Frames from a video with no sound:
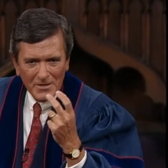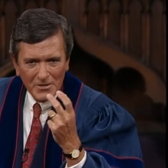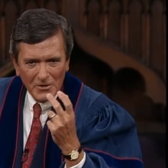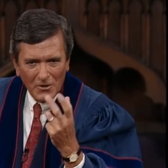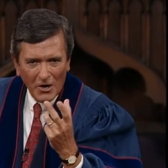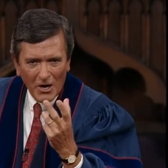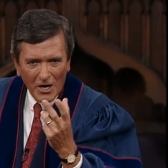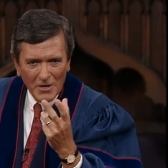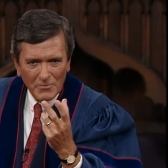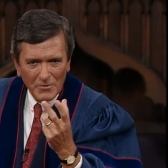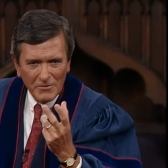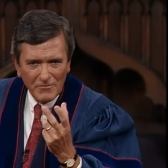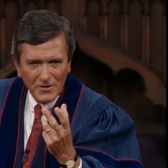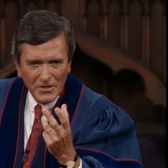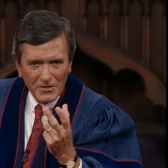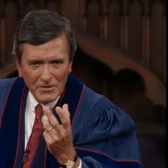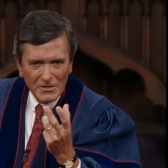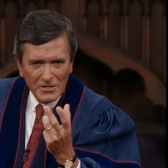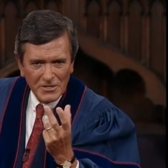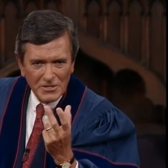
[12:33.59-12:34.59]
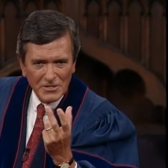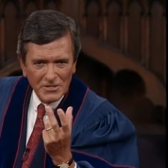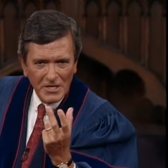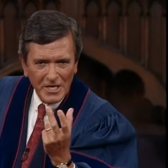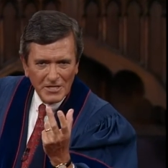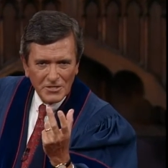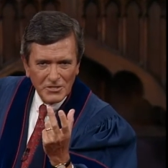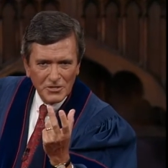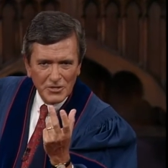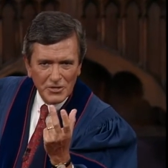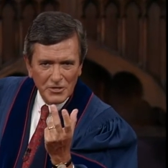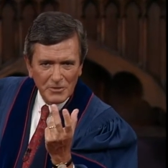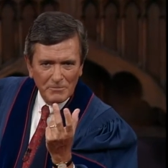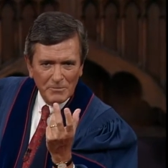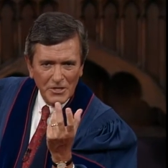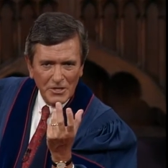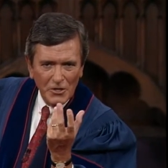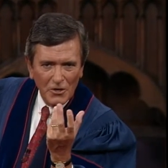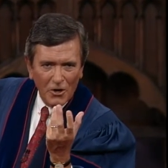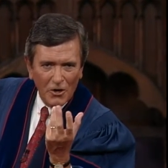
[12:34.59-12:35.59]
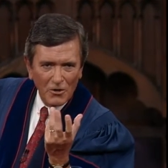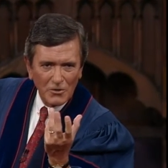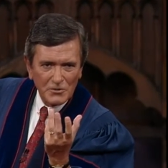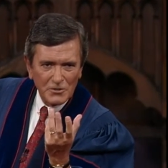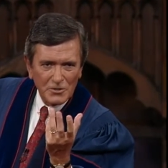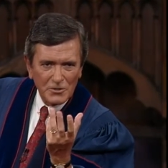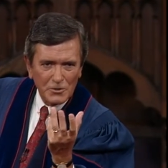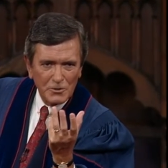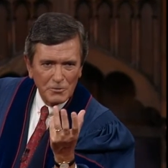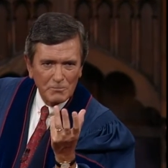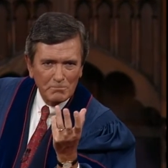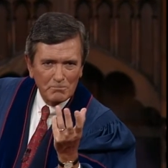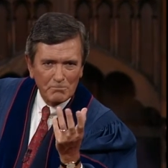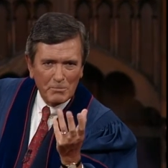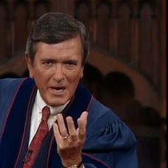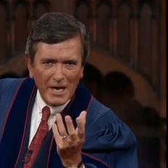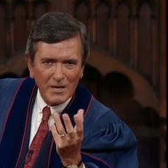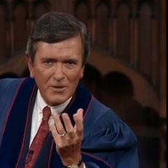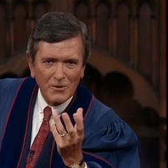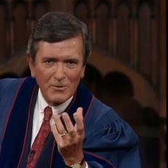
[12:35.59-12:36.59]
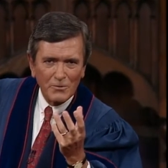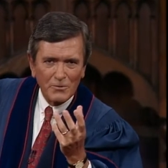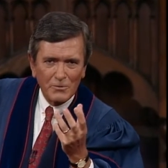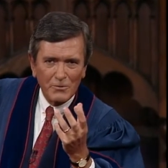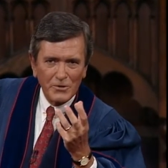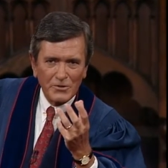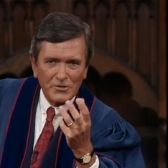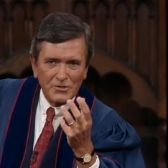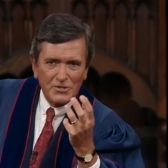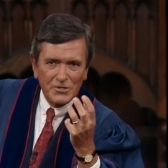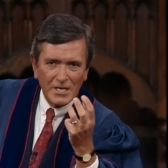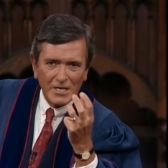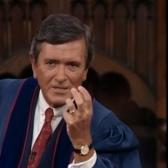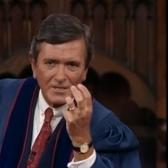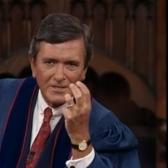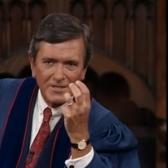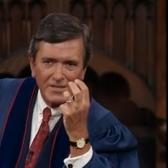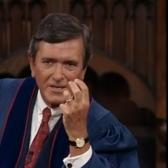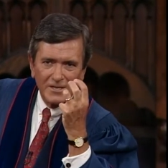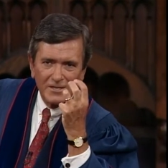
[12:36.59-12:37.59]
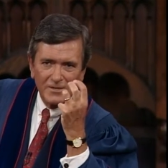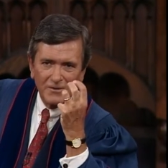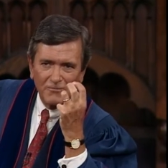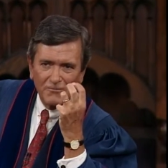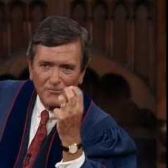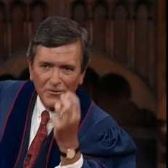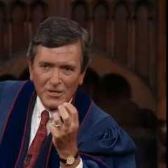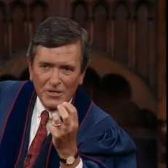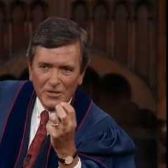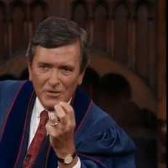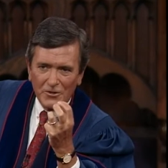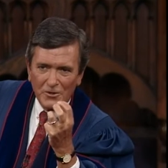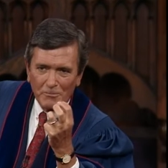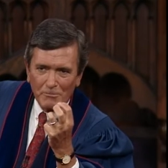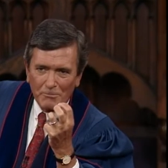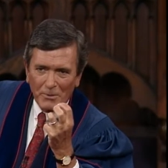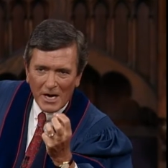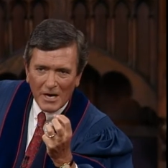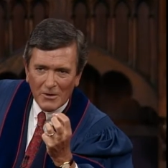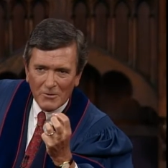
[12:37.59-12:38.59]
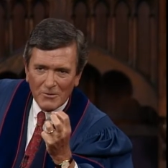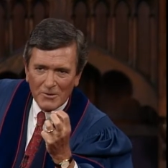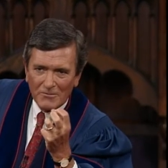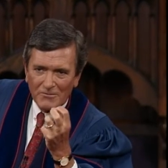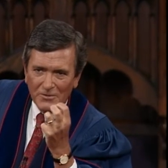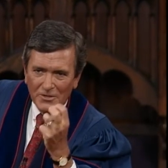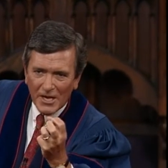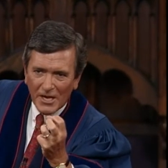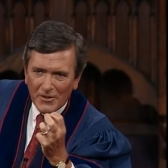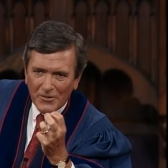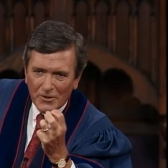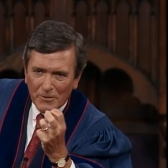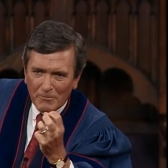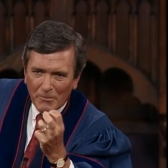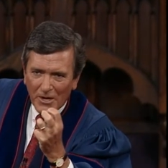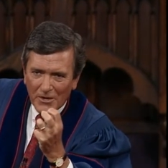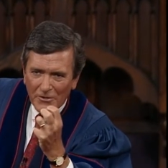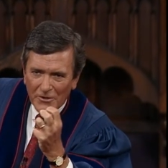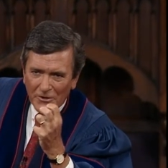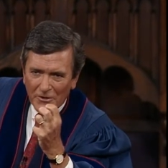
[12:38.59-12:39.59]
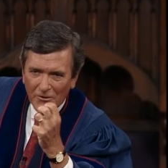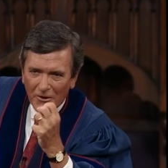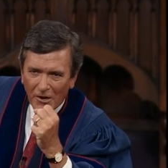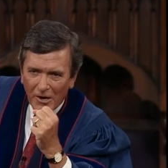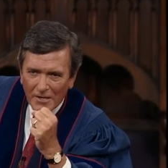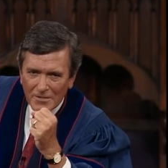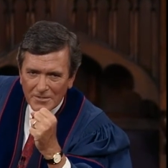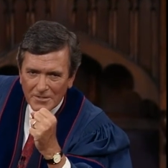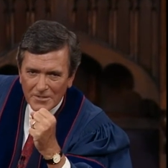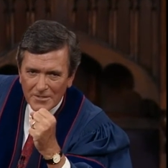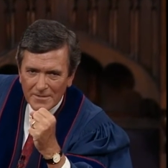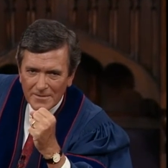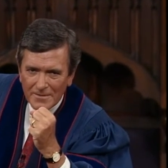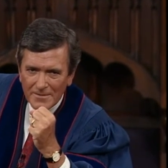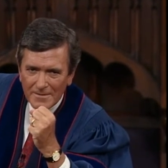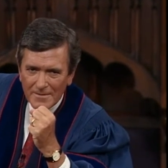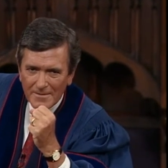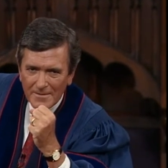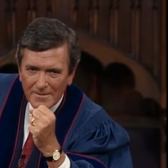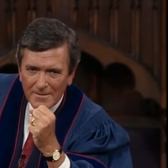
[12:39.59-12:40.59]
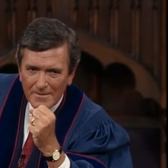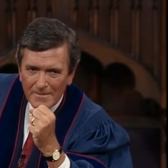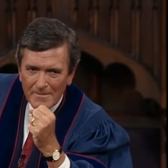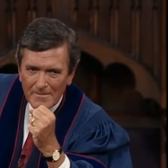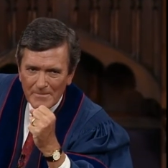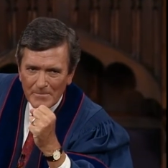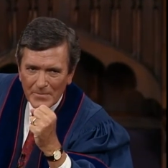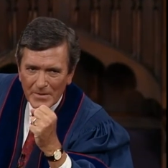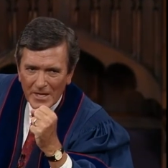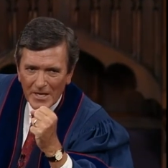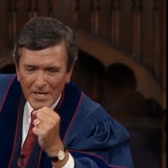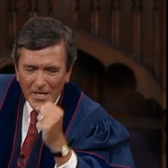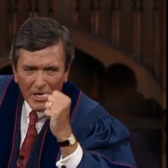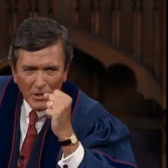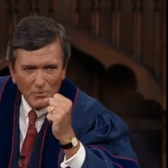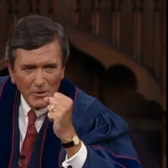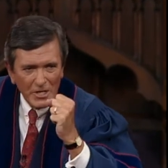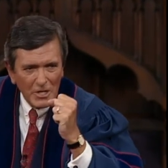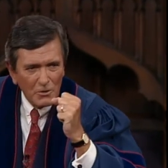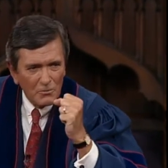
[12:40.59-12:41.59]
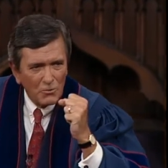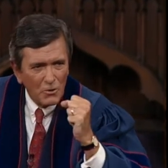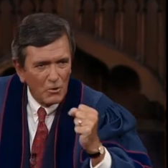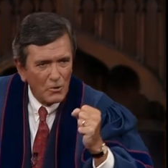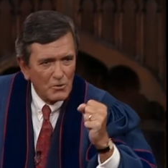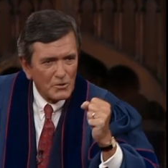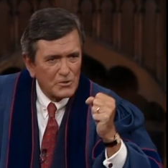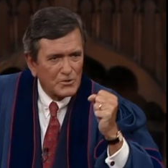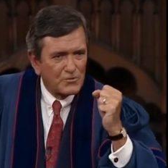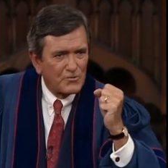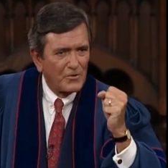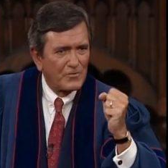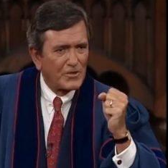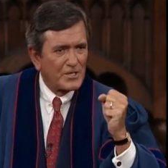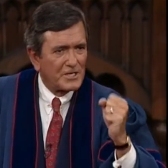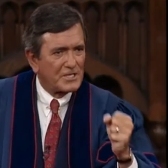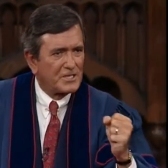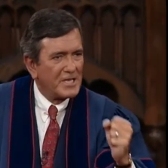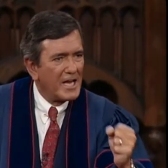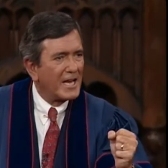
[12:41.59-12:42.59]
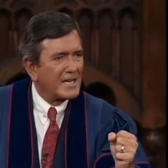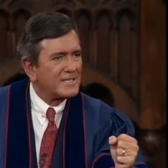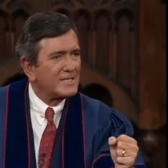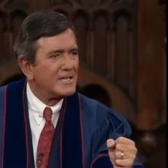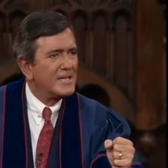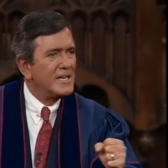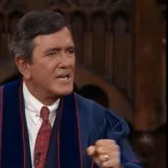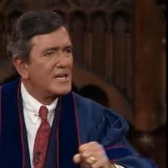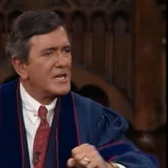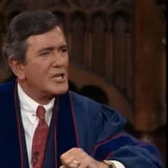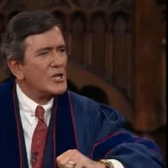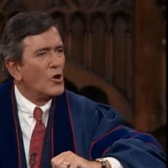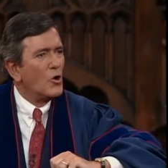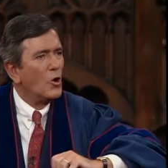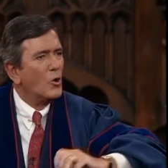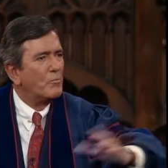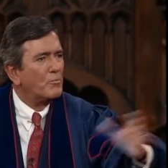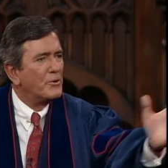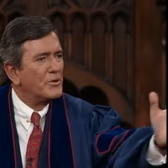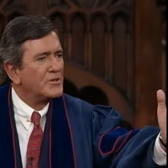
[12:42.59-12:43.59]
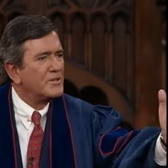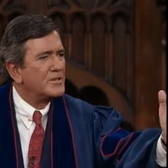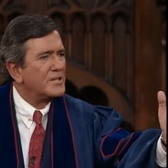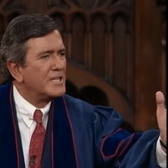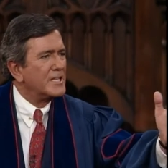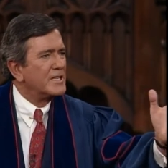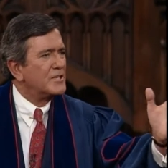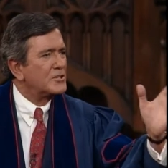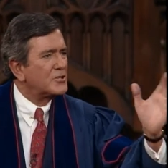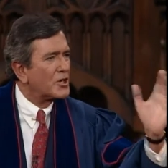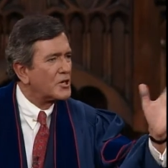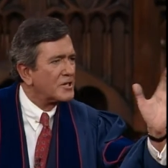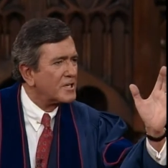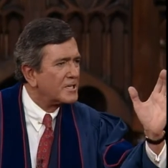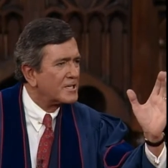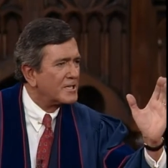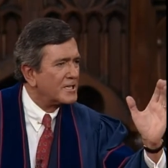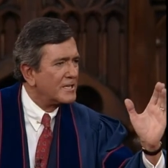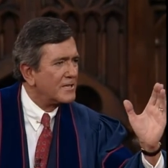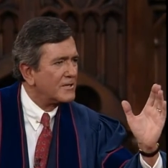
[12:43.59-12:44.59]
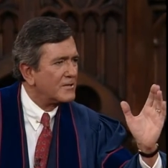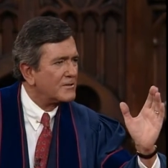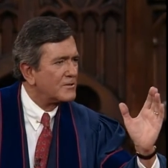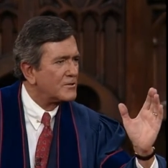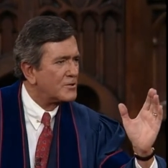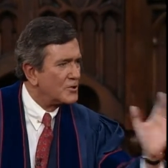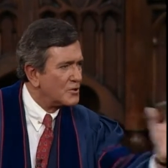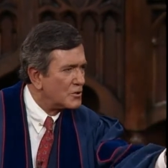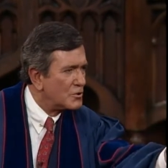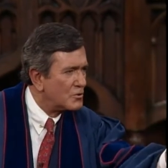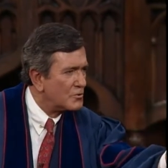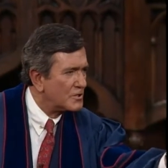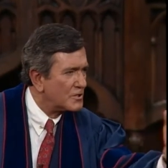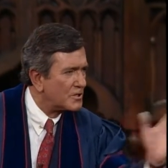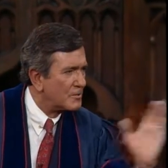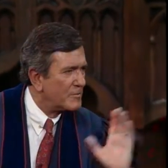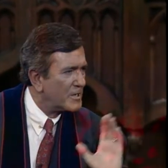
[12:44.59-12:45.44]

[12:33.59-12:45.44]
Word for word: God revealed his nature, but he also battled with Satan and defeated the power of death upon the cross. And when he rose from the dead, he opened eternity to you and to